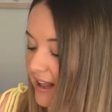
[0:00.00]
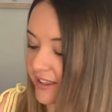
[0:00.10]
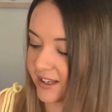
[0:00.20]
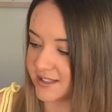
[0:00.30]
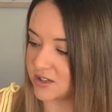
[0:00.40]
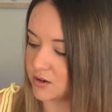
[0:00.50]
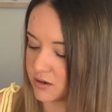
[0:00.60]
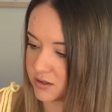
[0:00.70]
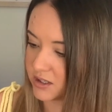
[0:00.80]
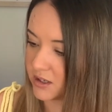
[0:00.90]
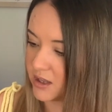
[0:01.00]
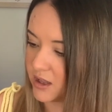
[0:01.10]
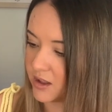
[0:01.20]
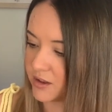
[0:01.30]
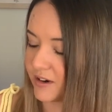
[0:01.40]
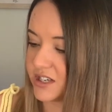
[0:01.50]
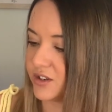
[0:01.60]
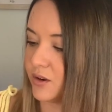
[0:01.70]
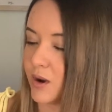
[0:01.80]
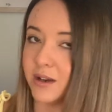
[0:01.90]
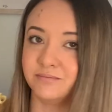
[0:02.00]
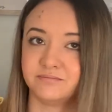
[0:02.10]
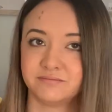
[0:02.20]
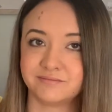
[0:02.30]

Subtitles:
I think it's called 3-2-1.